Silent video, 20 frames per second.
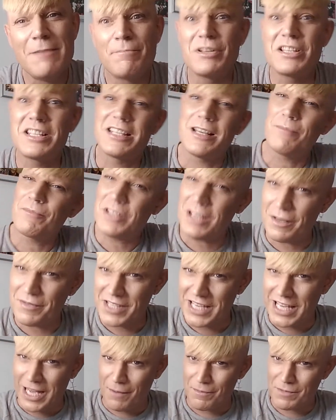But sometimes
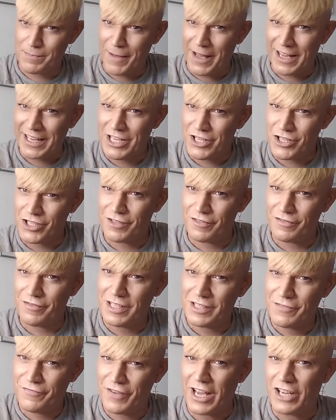it comes back into
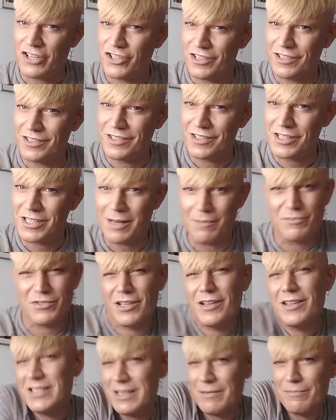fashion, and
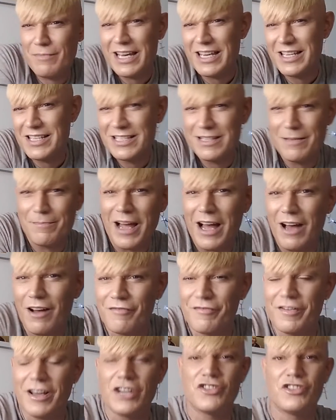sometimes it may slip
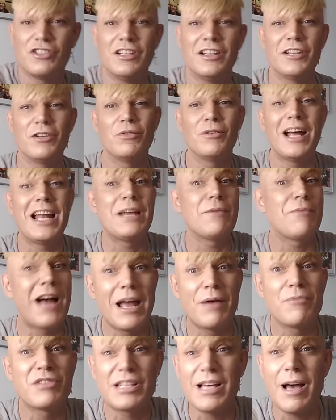out of fashion a little. Anyway,
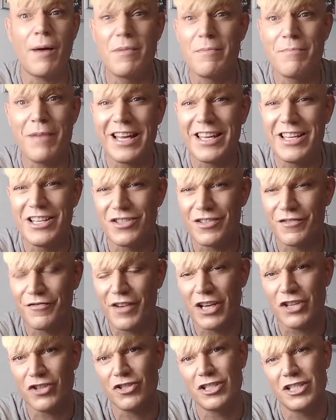it was coming back into
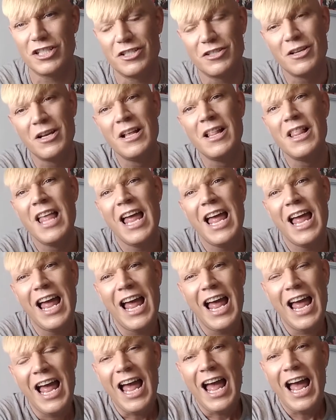fashion,
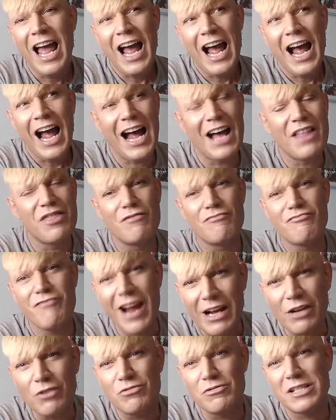and the
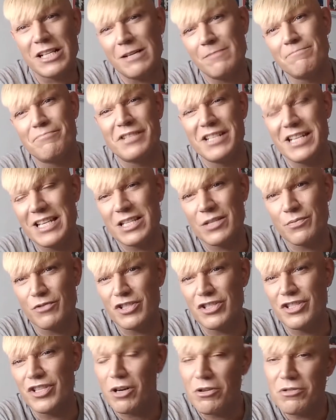record companies
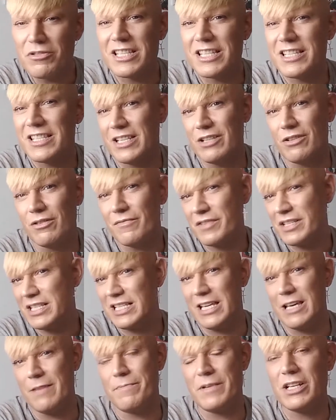were noticing,
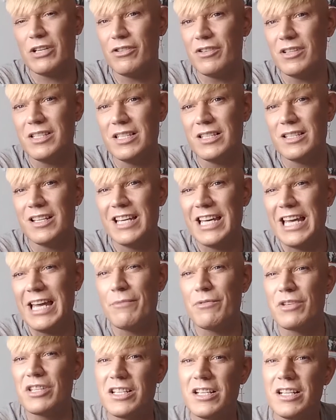obviously, because
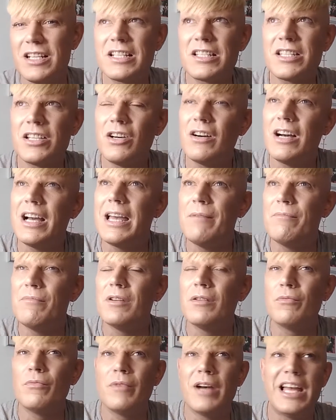it was at a
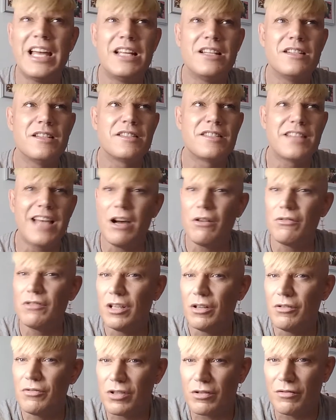time when
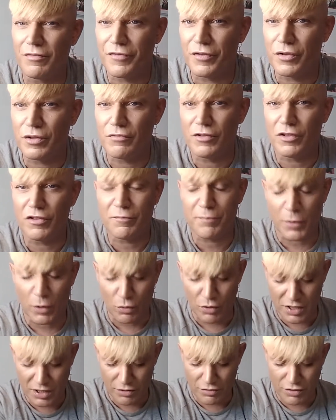downloads had gone through the roof, but
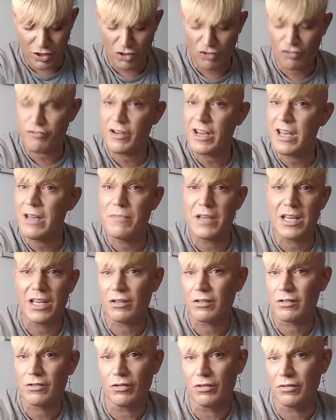also streaming
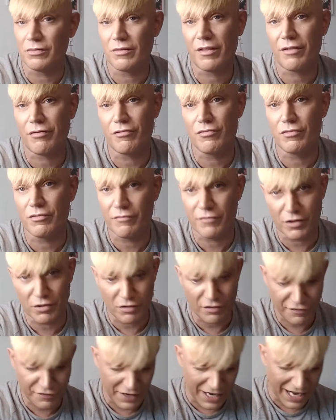had gone through the
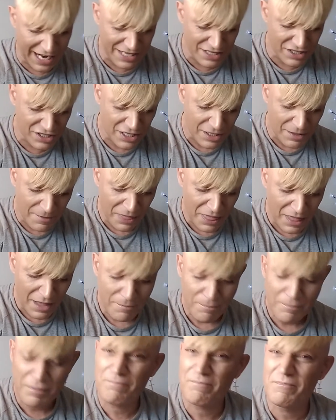roof, and
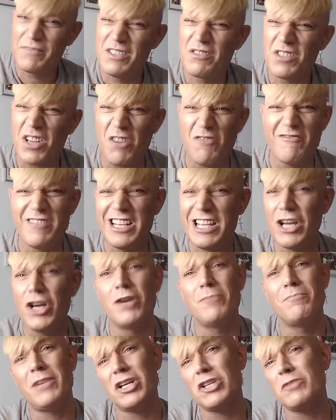you don't really
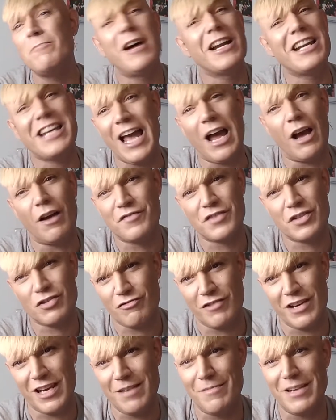earn much money out of
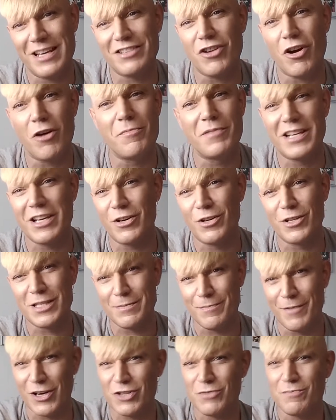streaming. Nobody
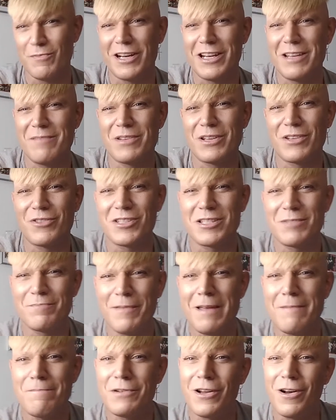earns much money because
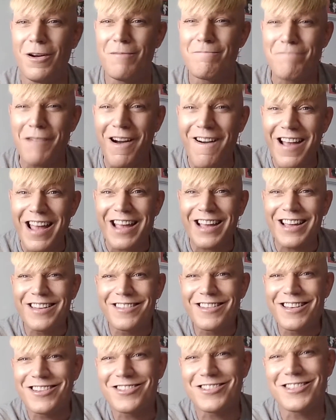people aren't buying
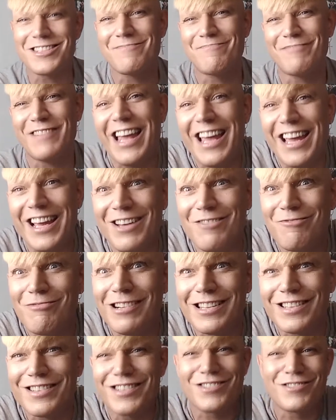it. They're just playing it
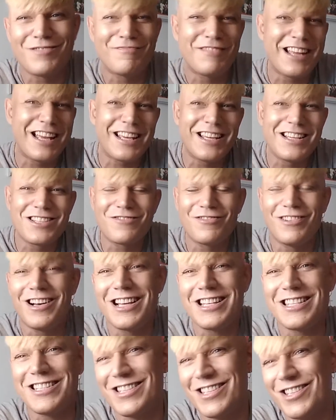once or playing it
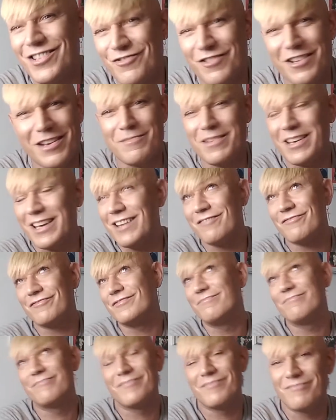twice and streaming it
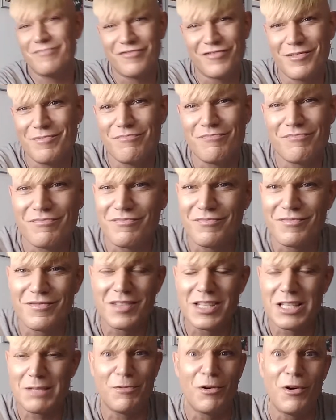from
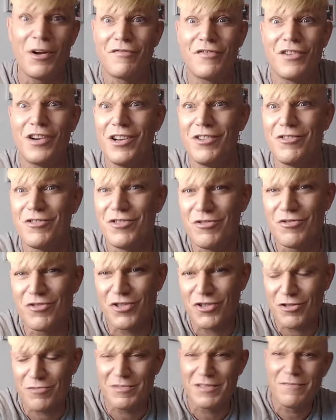Spotify or
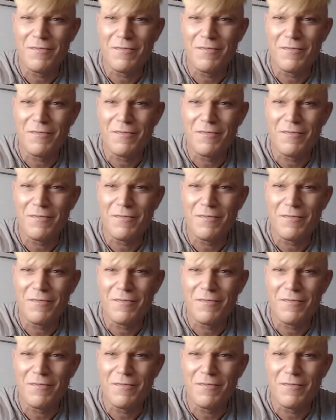YouTube.